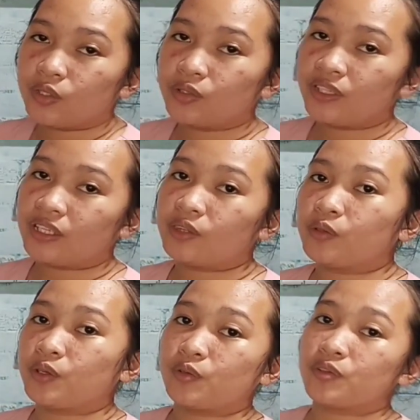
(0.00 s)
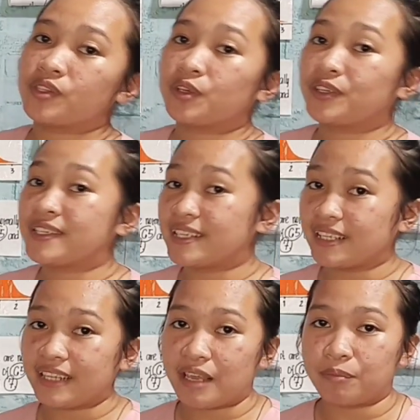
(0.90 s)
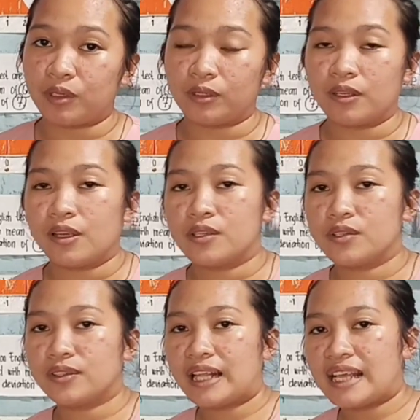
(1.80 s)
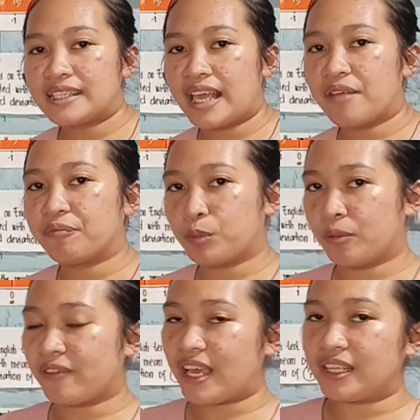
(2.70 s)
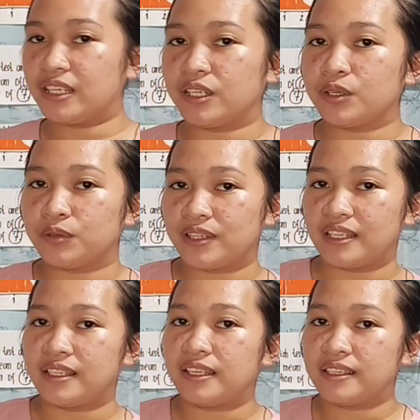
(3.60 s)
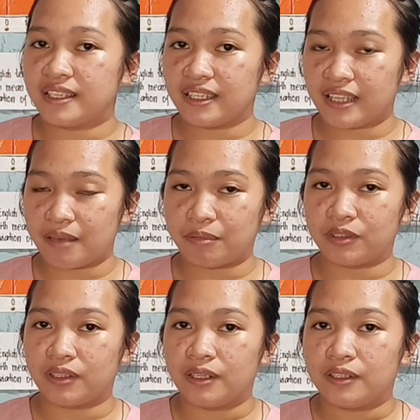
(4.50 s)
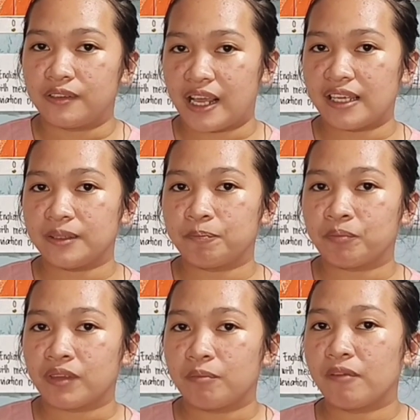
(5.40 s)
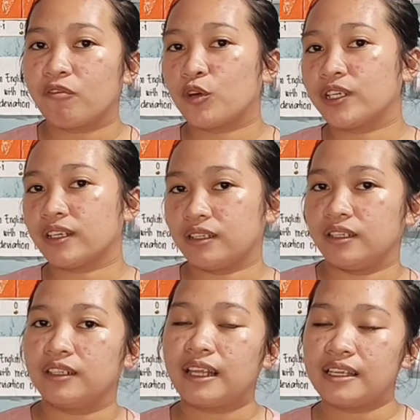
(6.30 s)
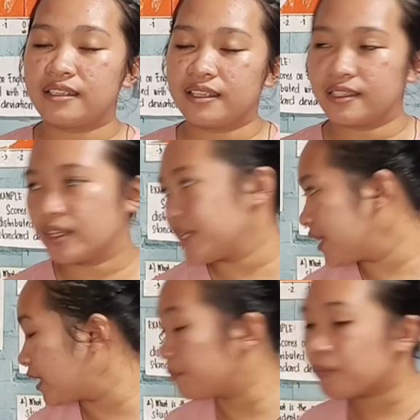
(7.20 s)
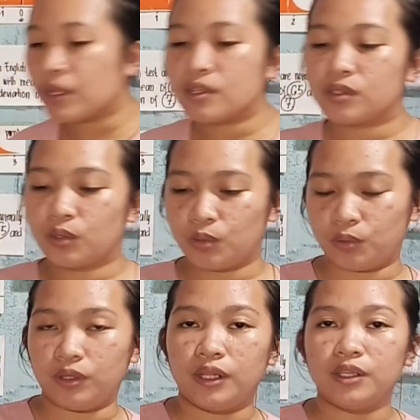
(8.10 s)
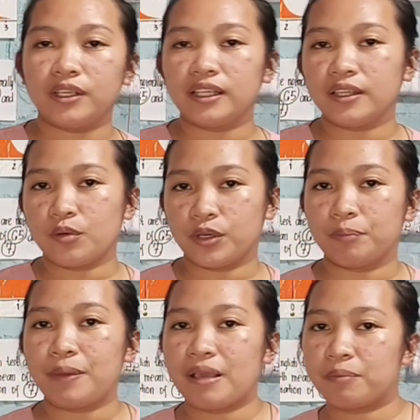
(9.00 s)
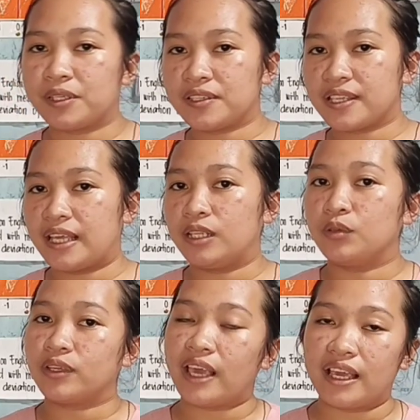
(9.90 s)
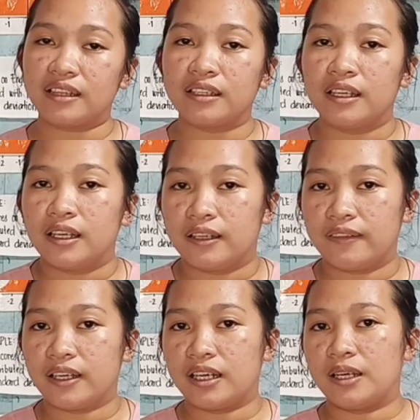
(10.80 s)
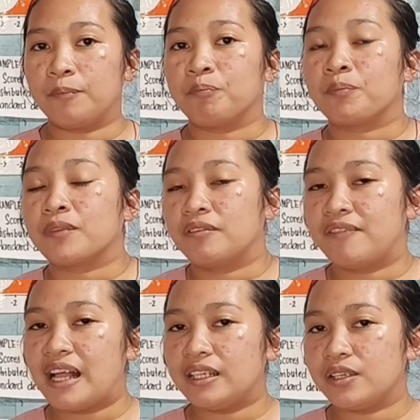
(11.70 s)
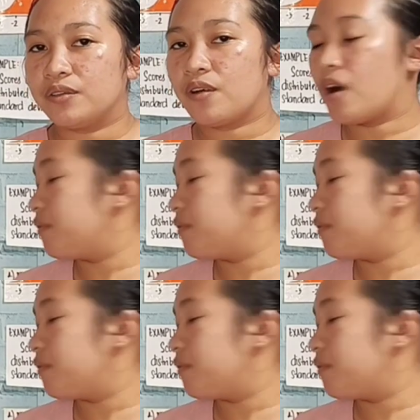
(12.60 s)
you need to use your z table. So class, I have provided you the z table, right, before the class started. So look at your papers and locate the value